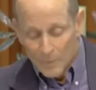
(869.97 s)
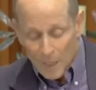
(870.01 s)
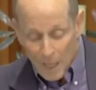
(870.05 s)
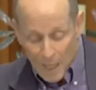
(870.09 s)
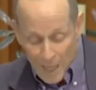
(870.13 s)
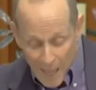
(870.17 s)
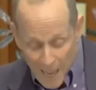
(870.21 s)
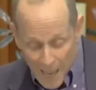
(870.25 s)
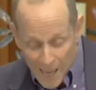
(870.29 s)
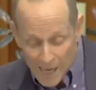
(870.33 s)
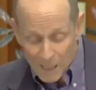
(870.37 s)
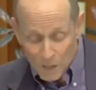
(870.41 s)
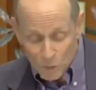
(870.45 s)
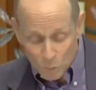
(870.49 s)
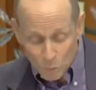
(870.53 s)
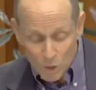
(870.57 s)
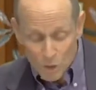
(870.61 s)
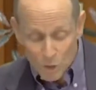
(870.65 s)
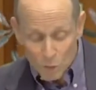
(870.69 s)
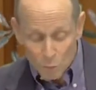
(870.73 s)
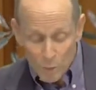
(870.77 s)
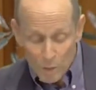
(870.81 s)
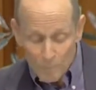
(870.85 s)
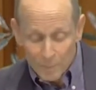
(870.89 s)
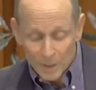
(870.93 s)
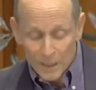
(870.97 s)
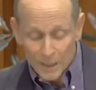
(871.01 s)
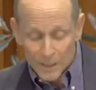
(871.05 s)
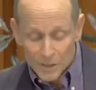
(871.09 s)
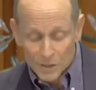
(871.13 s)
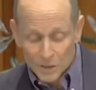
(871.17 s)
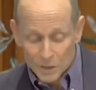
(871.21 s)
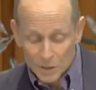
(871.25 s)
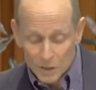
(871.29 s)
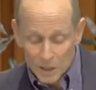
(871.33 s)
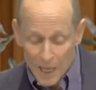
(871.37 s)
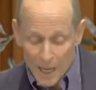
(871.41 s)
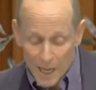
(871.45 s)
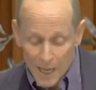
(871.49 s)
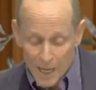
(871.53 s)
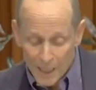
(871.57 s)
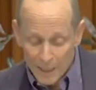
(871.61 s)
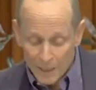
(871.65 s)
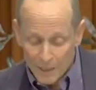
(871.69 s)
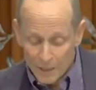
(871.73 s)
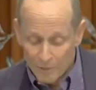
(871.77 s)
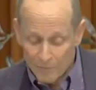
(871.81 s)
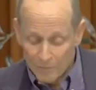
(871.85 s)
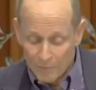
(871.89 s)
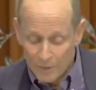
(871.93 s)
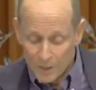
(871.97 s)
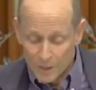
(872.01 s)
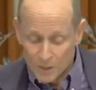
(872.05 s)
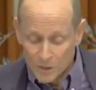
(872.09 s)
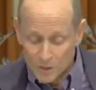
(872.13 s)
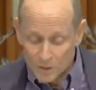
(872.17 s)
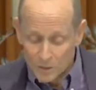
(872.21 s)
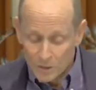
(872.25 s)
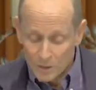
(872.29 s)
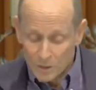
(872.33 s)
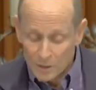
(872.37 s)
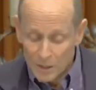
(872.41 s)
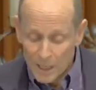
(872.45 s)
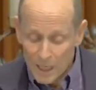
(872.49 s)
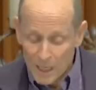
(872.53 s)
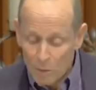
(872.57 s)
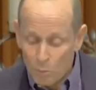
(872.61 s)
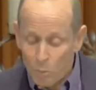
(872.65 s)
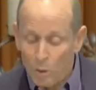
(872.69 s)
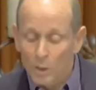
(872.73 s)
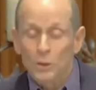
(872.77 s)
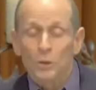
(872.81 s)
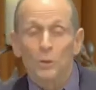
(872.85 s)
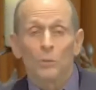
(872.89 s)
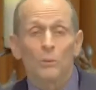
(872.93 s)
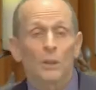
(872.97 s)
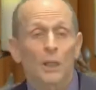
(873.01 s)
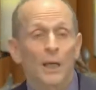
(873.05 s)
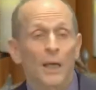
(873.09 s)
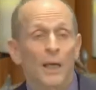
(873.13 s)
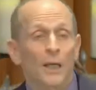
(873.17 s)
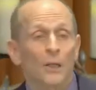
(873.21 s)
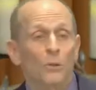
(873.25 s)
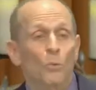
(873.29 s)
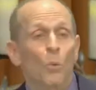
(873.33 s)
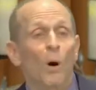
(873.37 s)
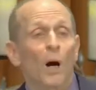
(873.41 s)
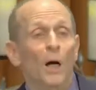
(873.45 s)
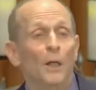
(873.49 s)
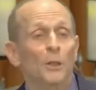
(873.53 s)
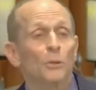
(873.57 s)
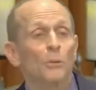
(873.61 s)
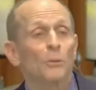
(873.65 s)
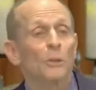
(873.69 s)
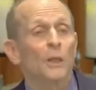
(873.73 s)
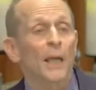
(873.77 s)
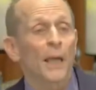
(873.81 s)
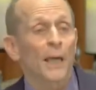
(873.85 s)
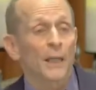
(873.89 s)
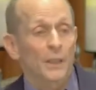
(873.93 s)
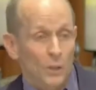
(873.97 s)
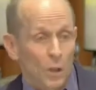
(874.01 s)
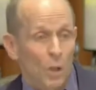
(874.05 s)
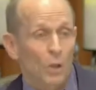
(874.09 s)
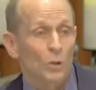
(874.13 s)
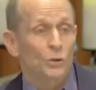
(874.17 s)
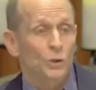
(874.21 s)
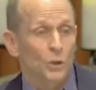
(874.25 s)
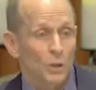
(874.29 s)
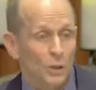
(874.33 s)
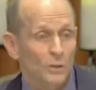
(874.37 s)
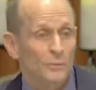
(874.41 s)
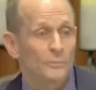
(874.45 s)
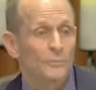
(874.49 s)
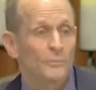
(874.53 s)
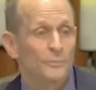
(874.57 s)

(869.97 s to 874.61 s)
As we swim against the tide of this take what you can while you can culture.